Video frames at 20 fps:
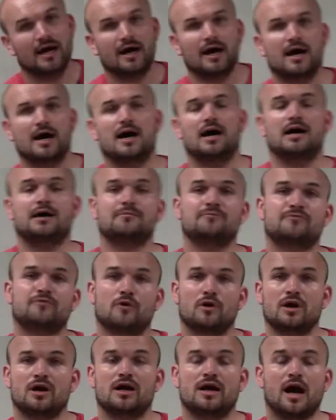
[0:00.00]
um,
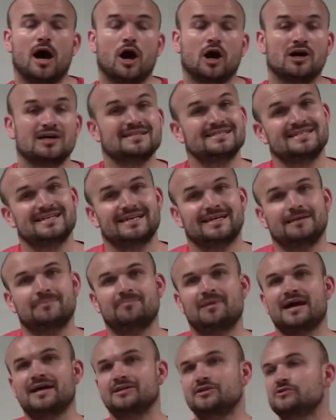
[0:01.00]
for R and T
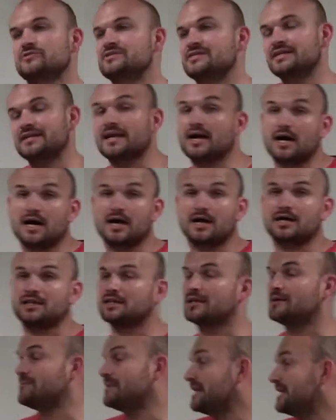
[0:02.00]
by using uh,
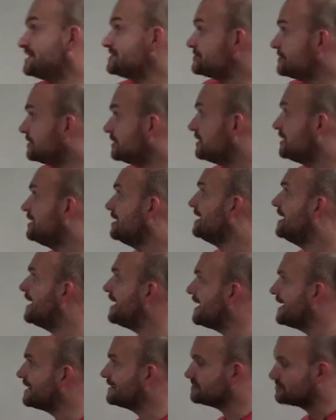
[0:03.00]
elimination.
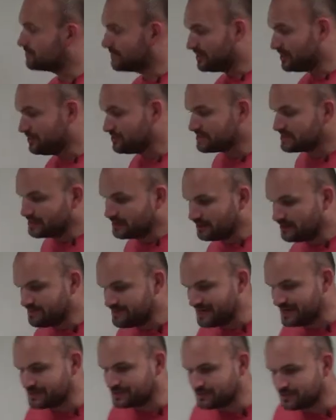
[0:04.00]
And when using
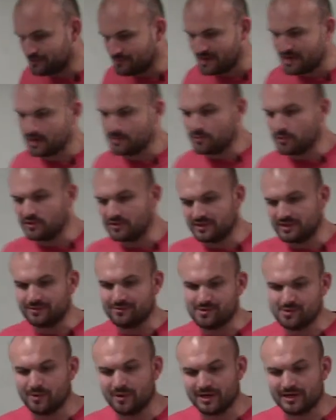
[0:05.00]
elimination, the main important thing
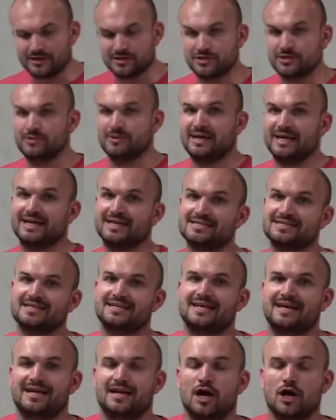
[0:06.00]
we want to do is
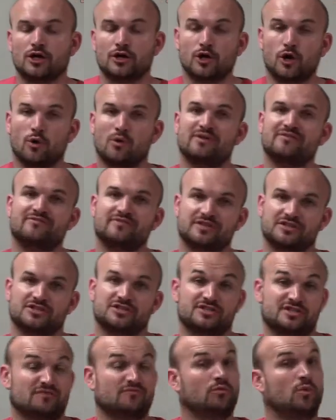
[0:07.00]
get our
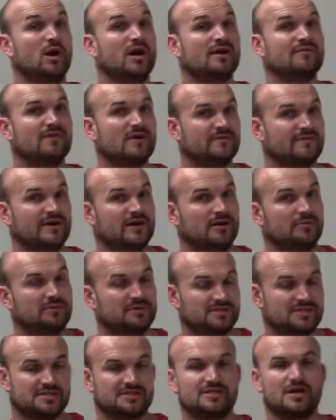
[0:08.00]
coefficients of one of our
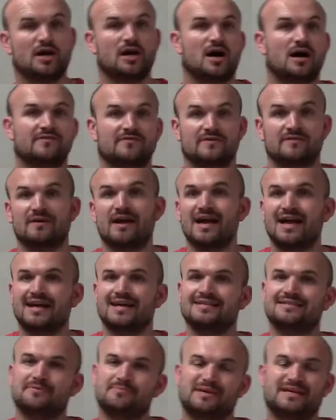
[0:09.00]
variables to start off with
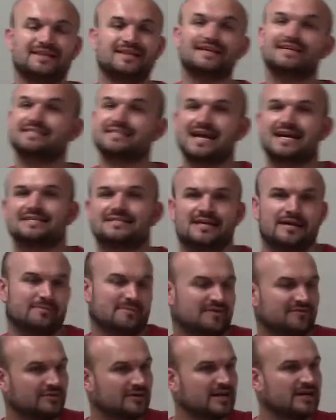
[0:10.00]
to be the exact same.
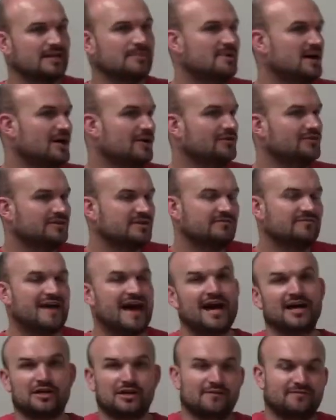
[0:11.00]
And forget about the
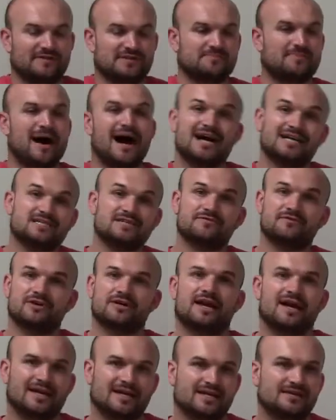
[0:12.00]
value if it's positive or
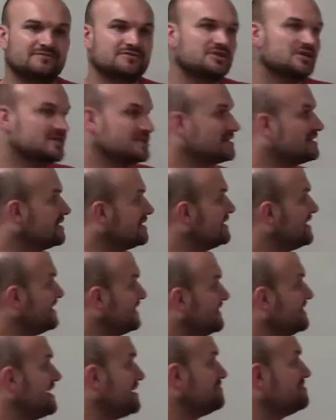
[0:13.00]
negative, just
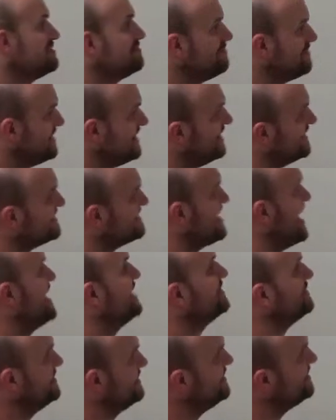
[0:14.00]
get them to be
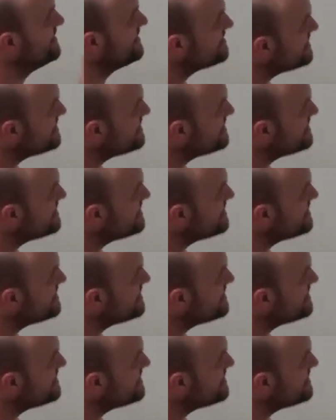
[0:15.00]
exactly the